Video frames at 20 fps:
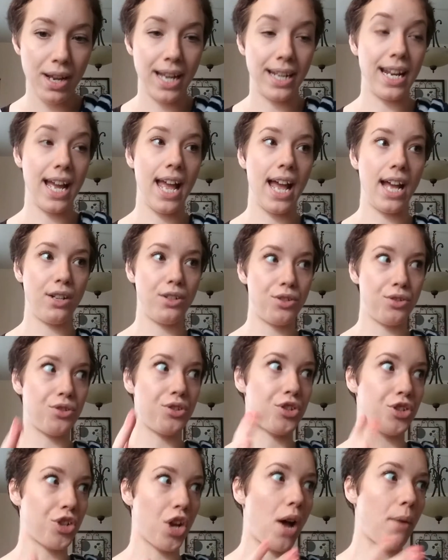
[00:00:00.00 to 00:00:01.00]
and I had to
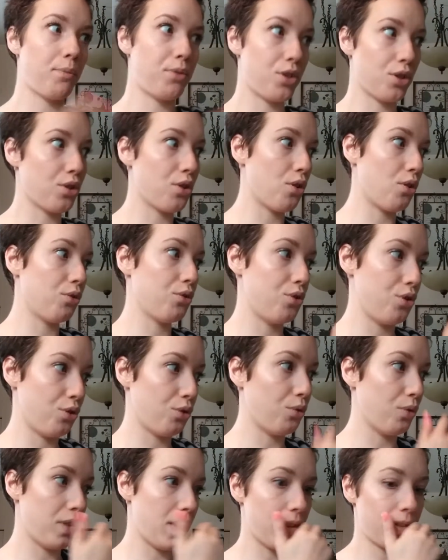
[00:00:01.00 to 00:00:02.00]
stop to go
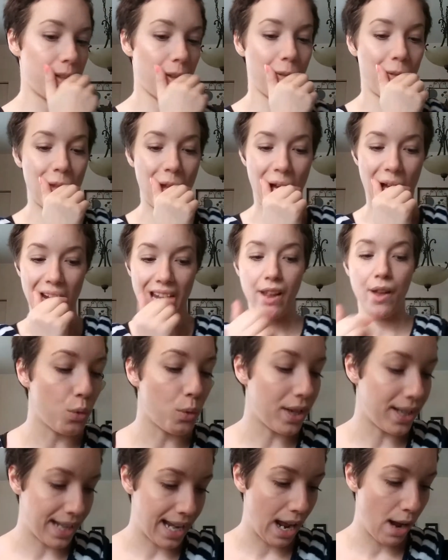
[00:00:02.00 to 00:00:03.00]
do this and that. Do
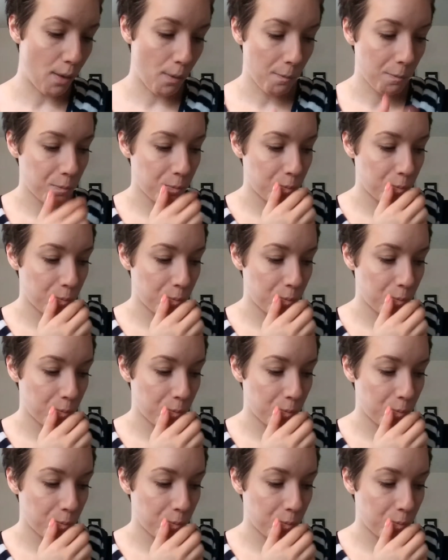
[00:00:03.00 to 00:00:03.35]
it now.